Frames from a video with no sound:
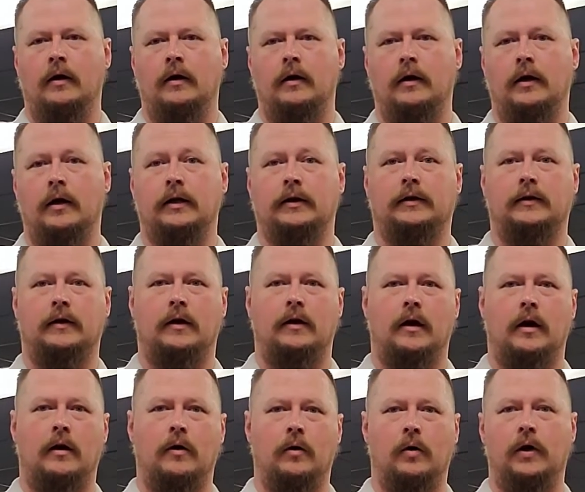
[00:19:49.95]
it's
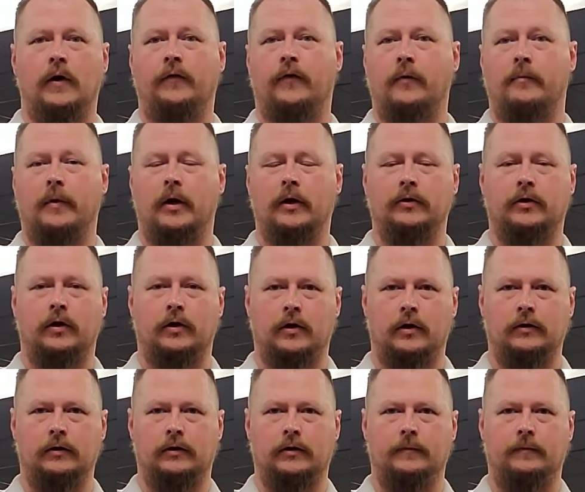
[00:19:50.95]
not only for martial
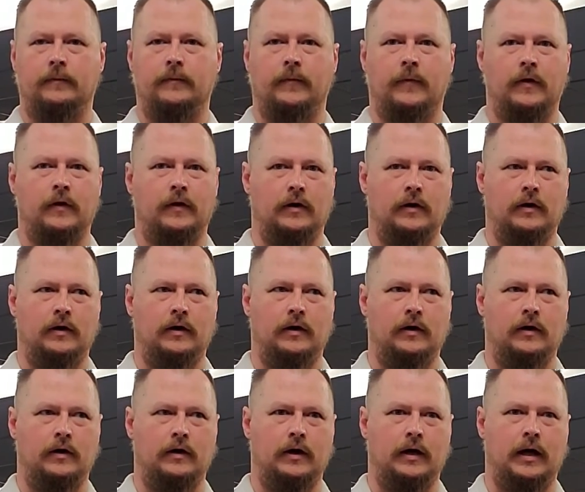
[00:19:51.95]
arts
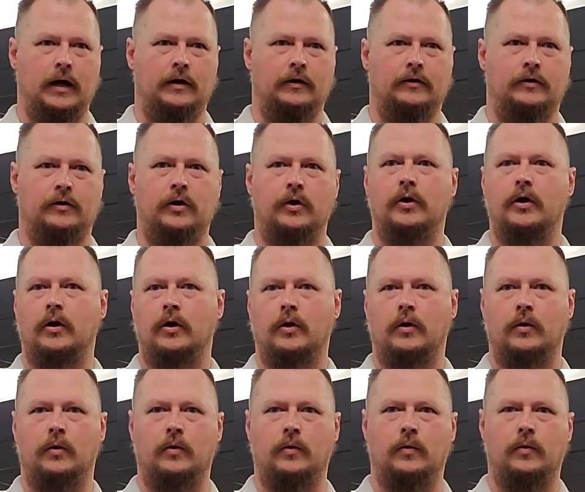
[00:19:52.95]
like
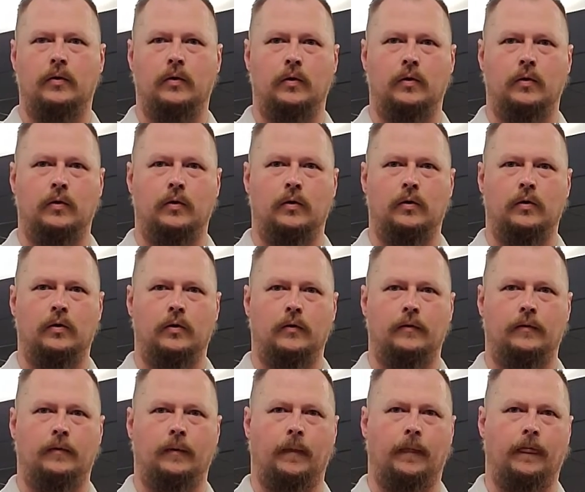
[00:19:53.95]
judo or
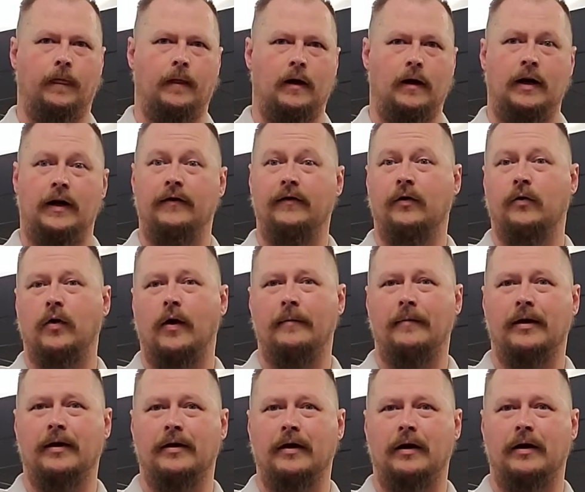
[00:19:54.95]
even Krav
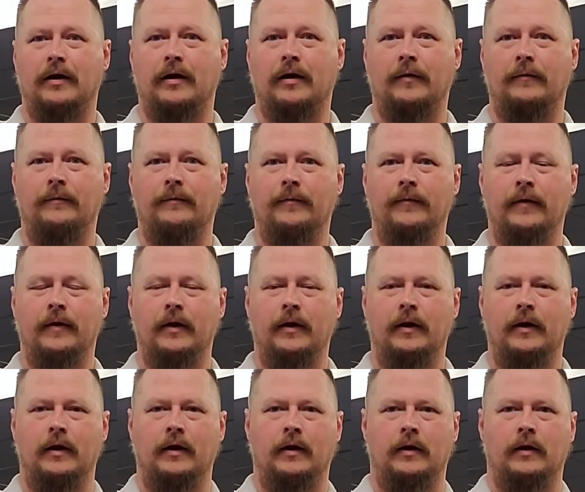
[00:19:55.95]
Maga.
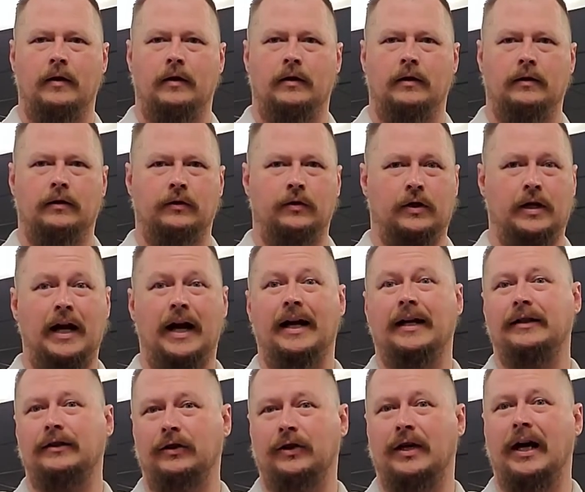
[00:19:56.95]
You
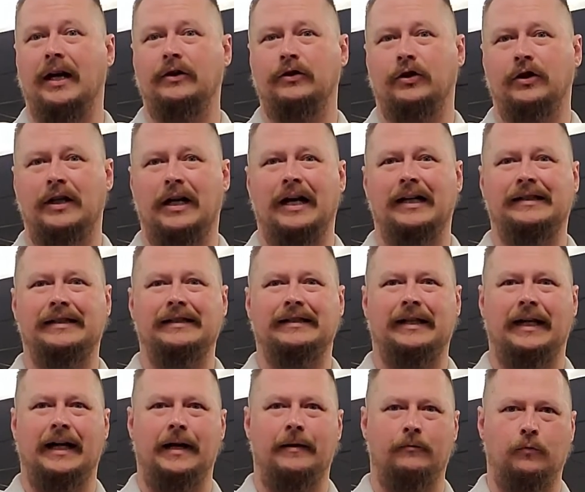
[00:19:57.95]
can utilize this
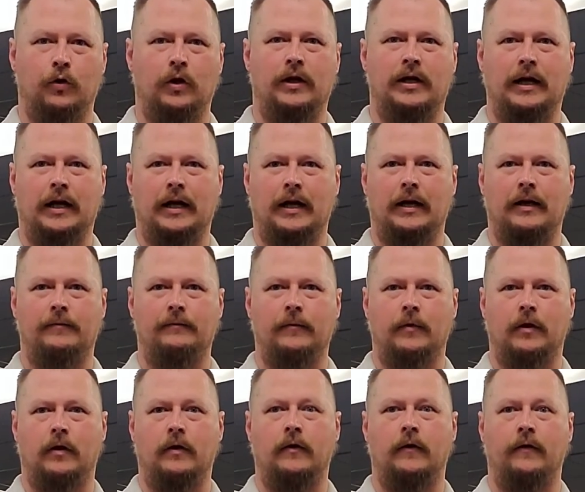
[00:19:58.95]
in Muay Thai,
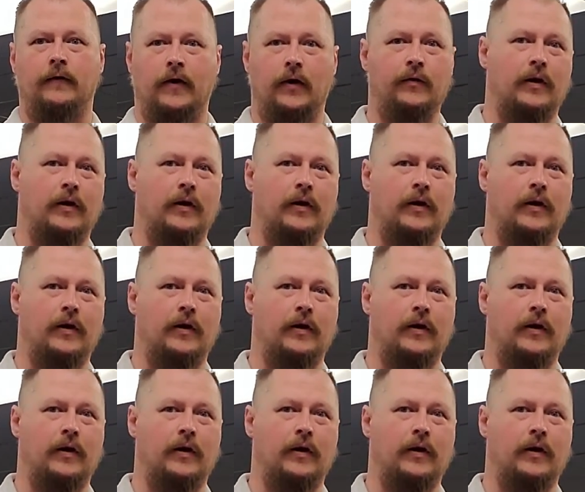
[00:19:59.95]
although very